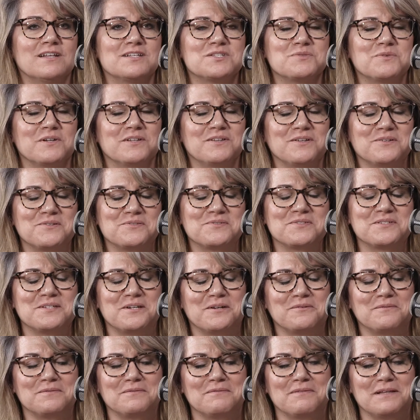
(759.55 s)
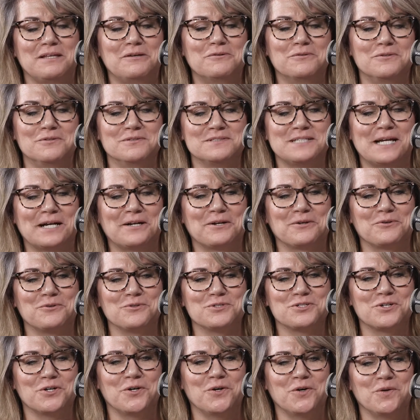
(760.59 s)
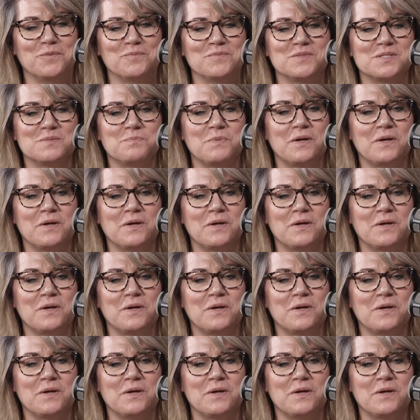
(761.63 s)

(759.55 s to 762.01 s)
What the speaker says: That's one of those, legal technical terms.